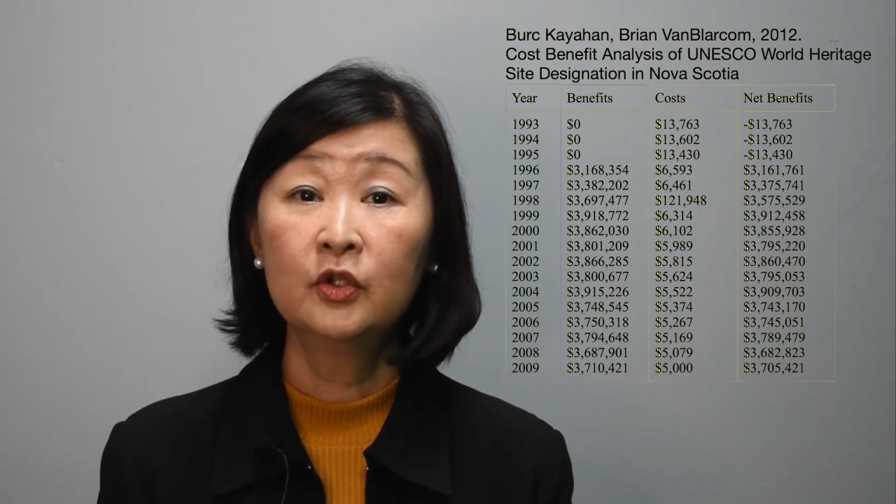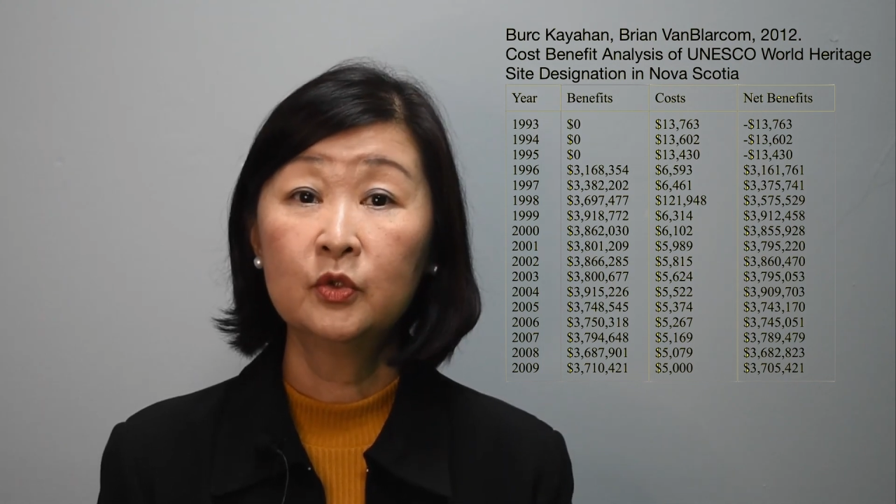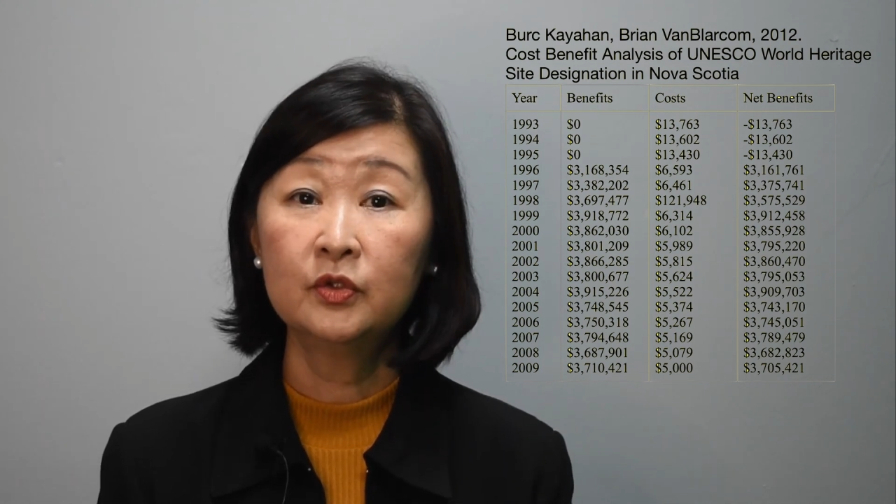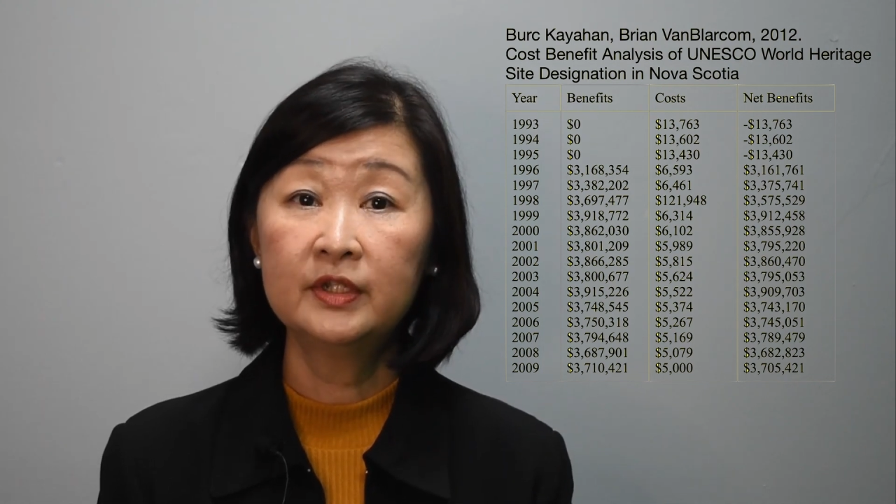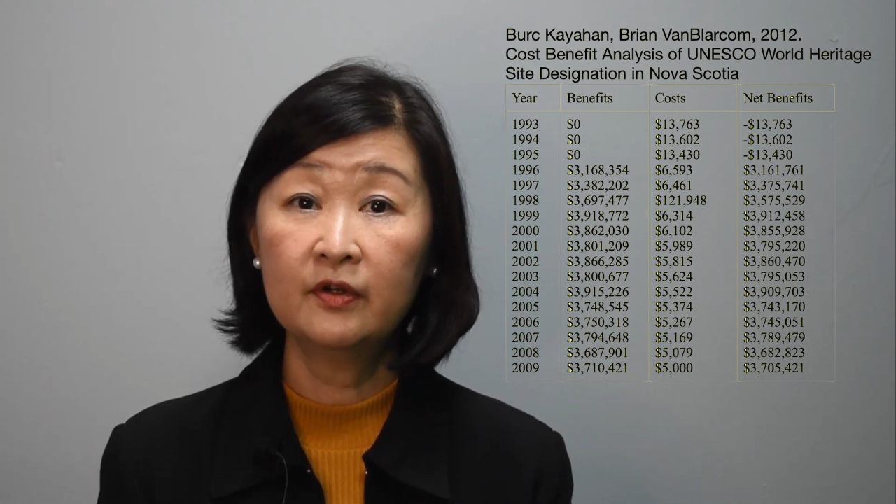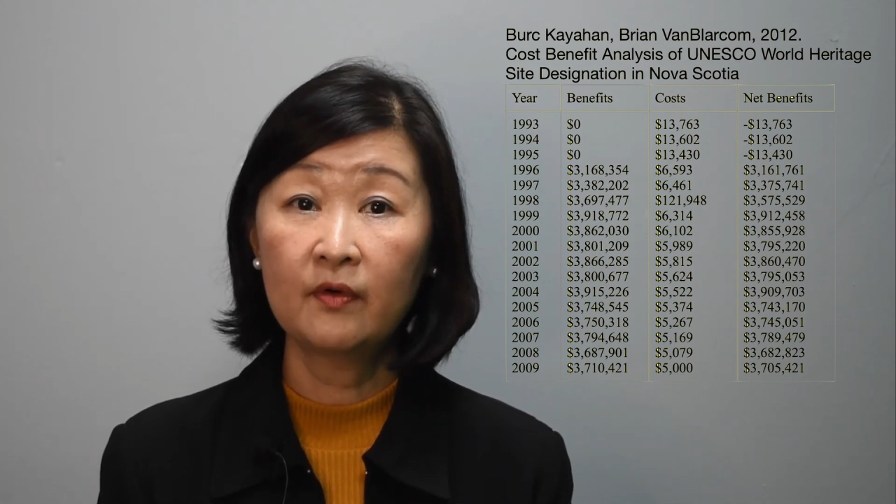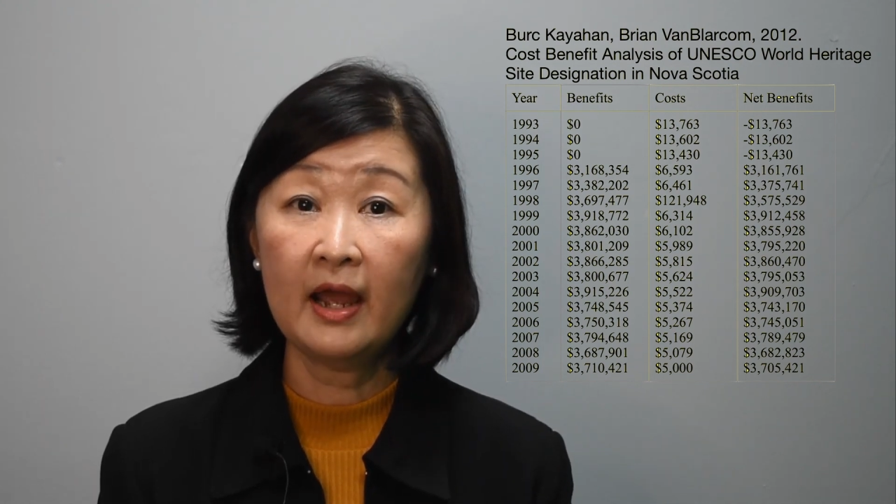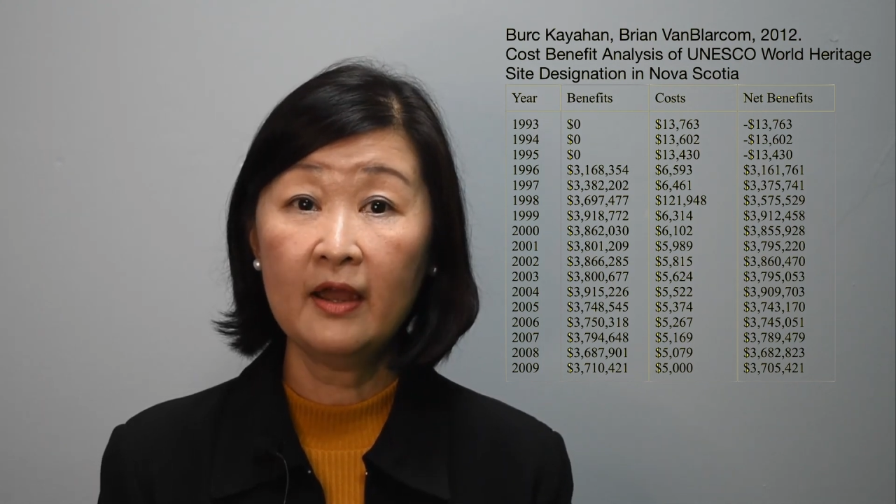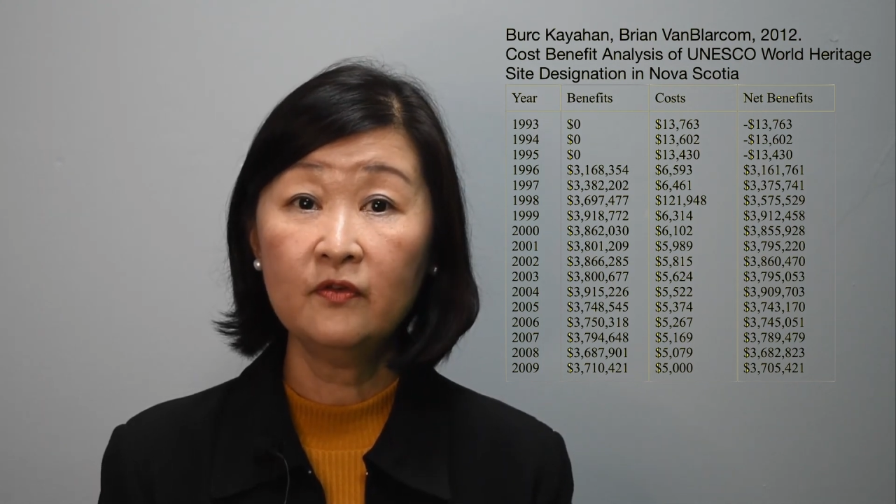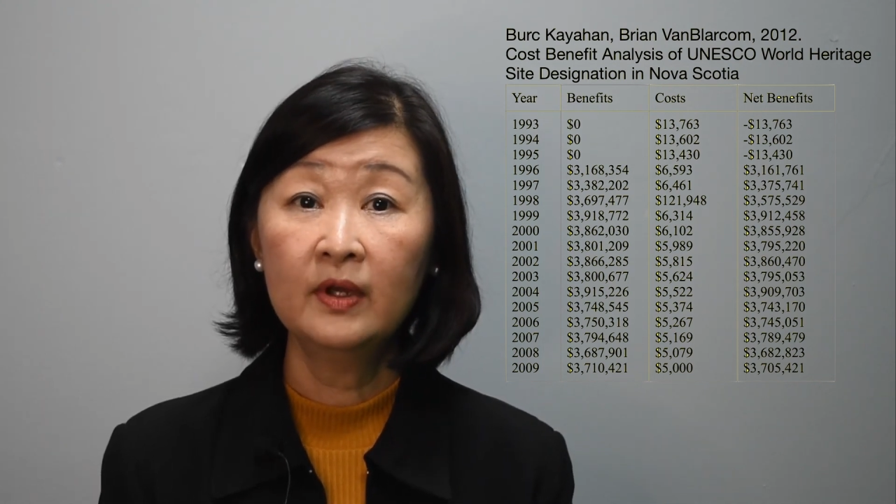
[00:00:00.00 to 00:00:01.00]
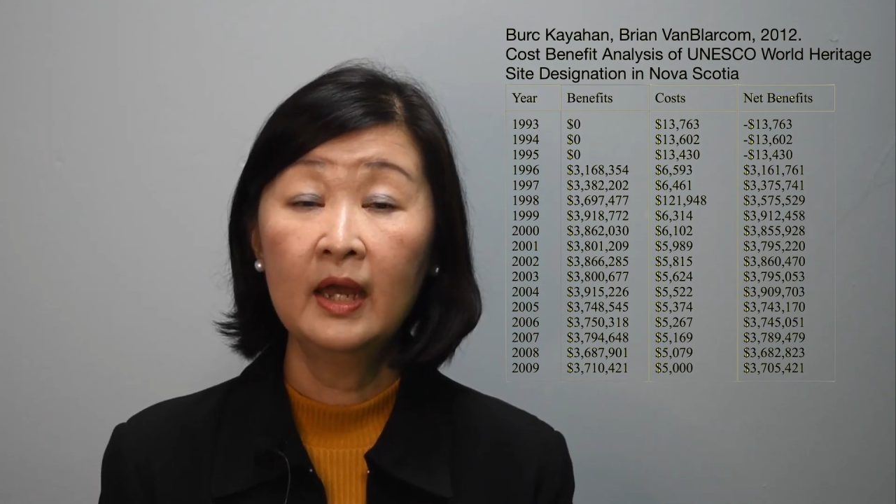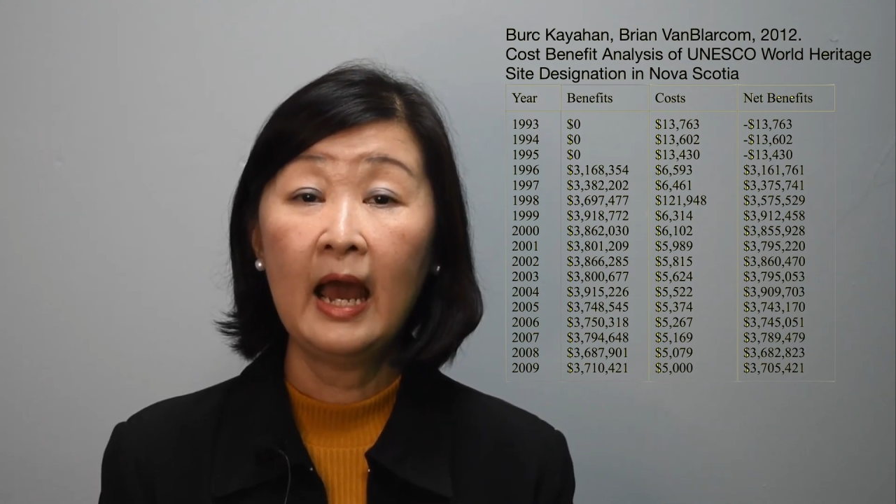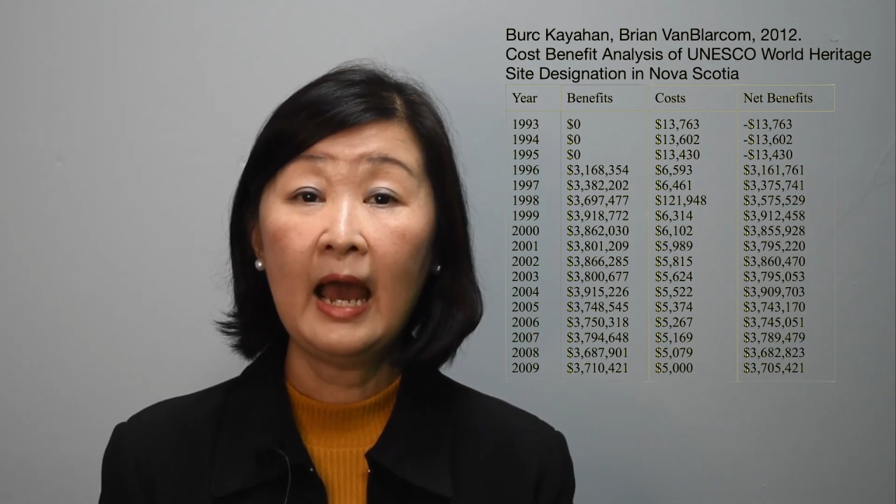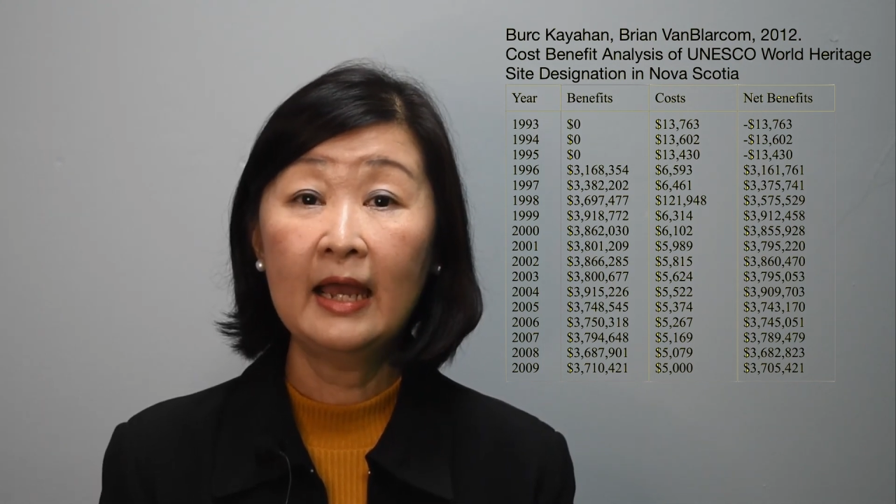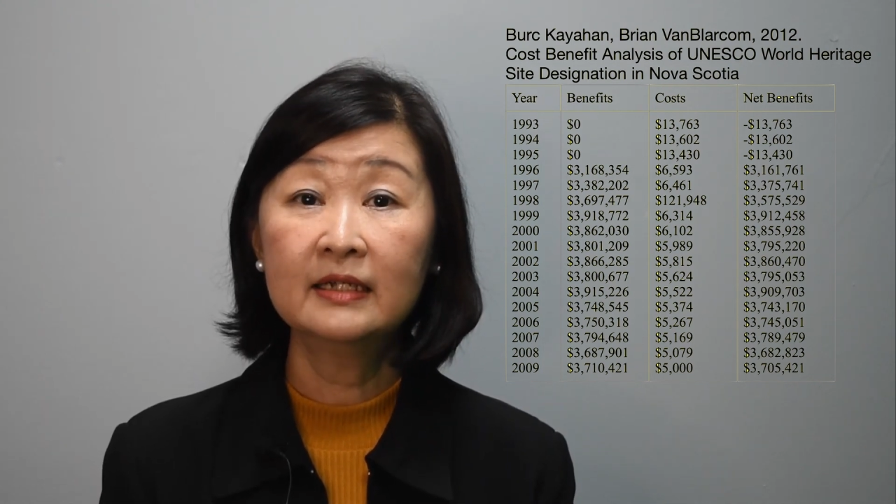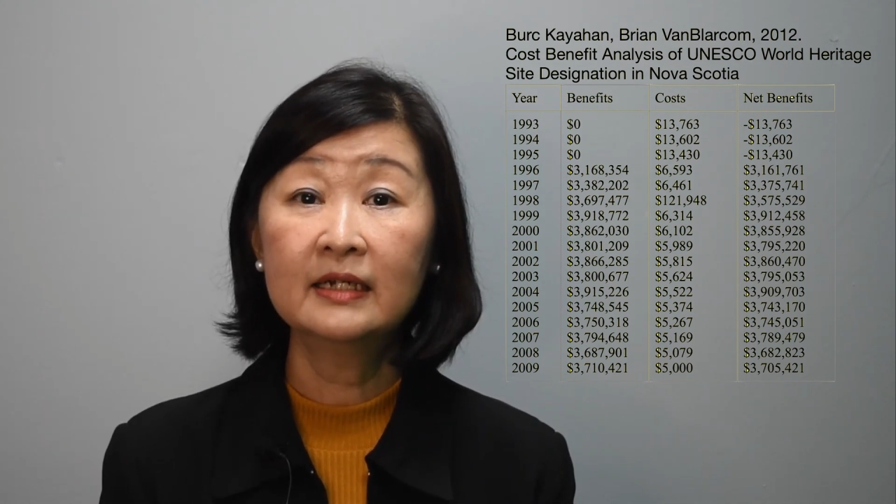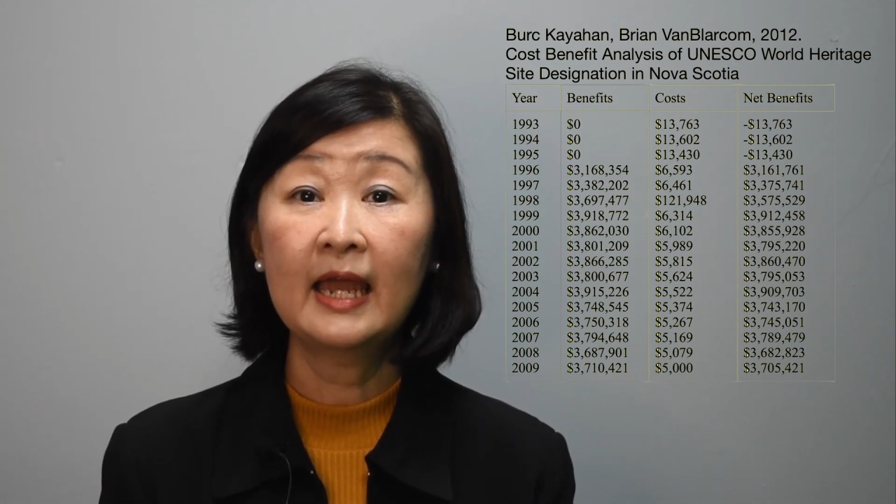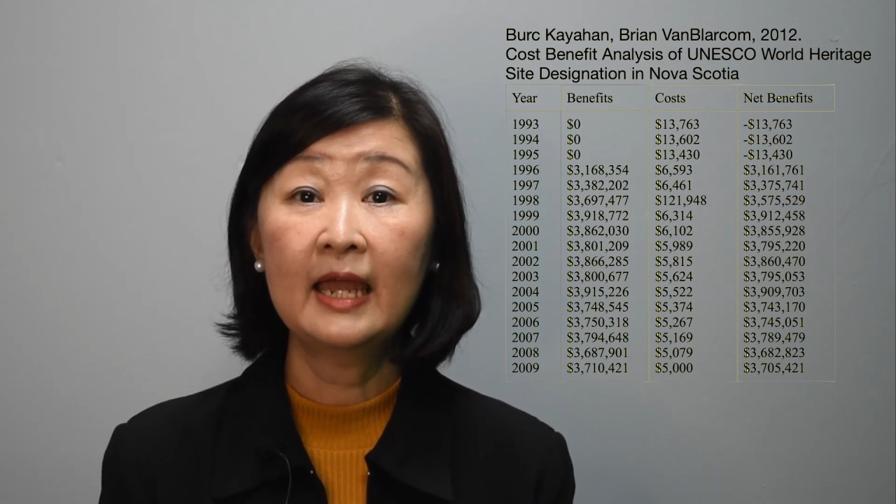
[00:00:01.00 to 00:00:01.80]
to derive either